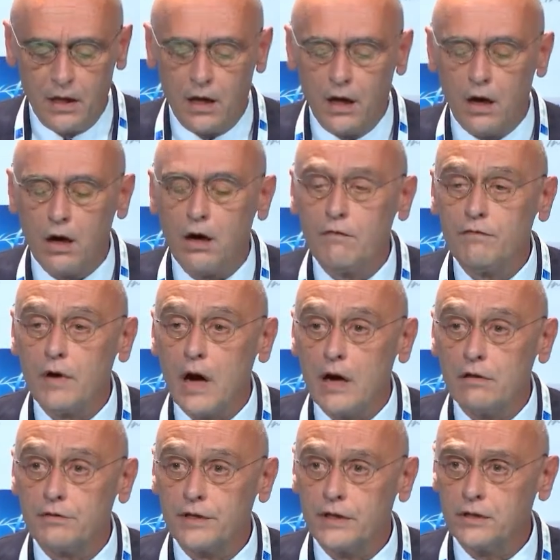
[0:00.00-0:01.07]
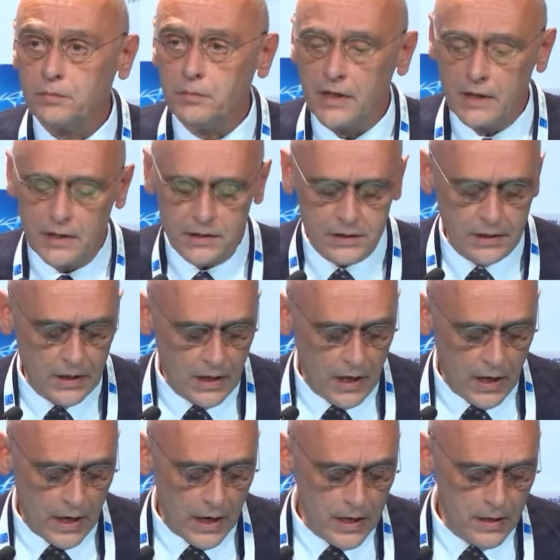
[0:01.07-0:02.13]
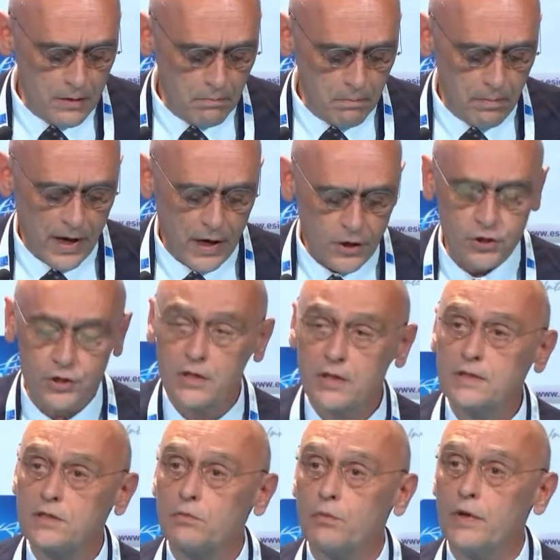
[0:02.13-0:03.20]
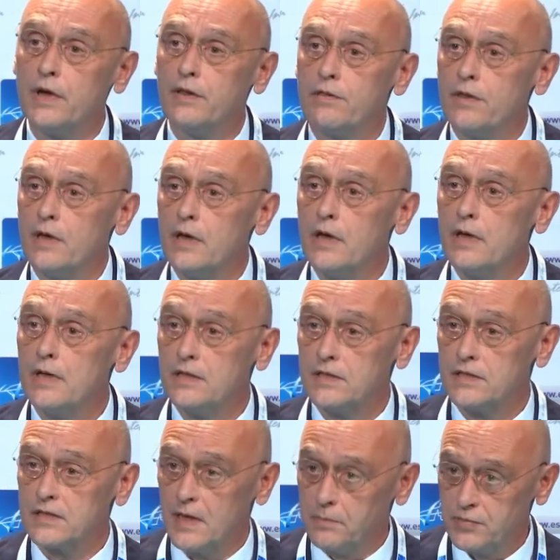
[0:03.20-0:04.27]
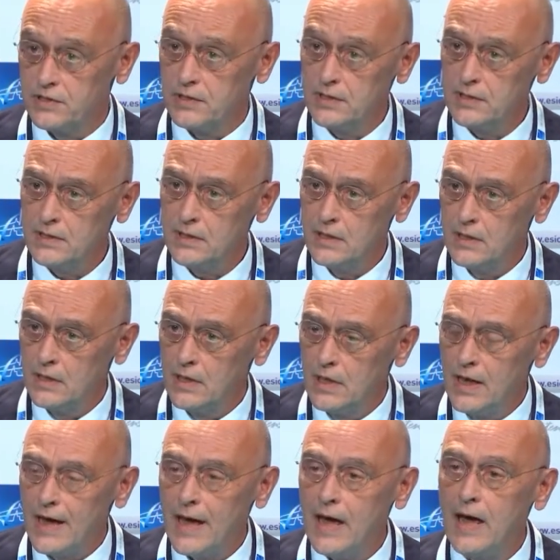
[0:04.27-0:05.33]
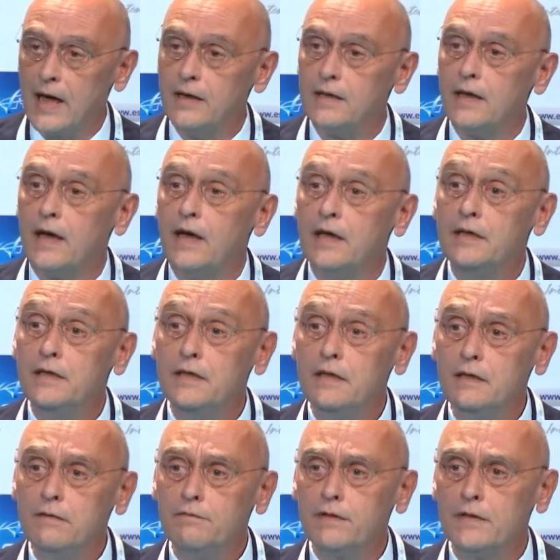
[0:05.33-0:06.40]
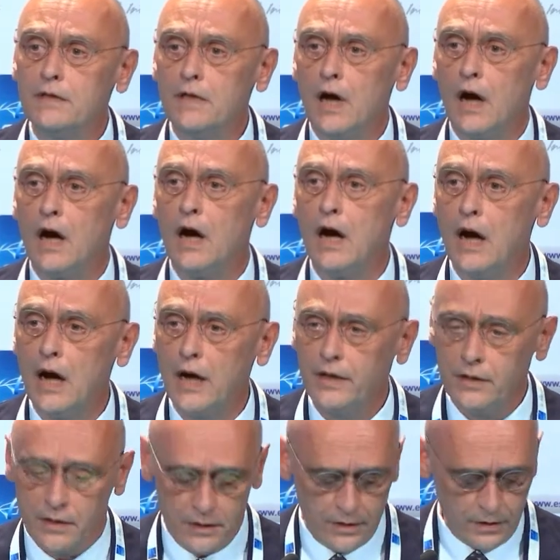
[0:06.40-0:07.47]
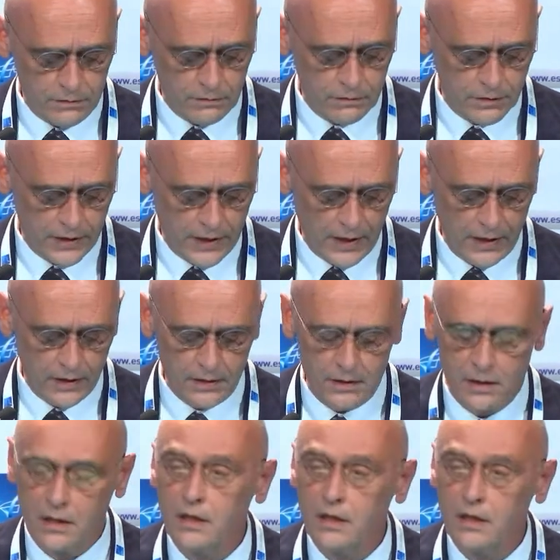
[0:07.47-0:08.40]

of arrhythmias in patients with sepsis and an even higher rate